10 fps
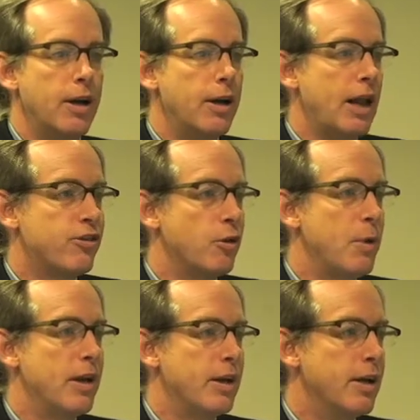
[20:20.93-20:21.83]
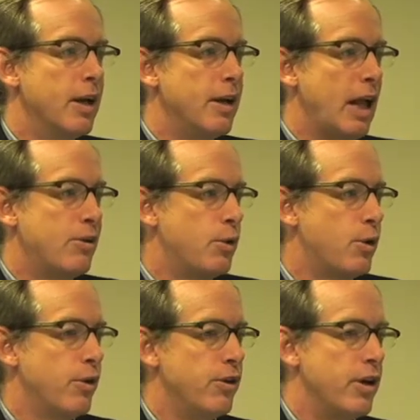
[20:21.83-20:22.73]
Not so many. That's what
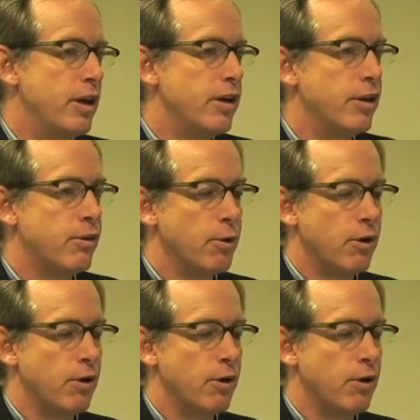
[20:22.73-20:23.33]
Dorothy Day did through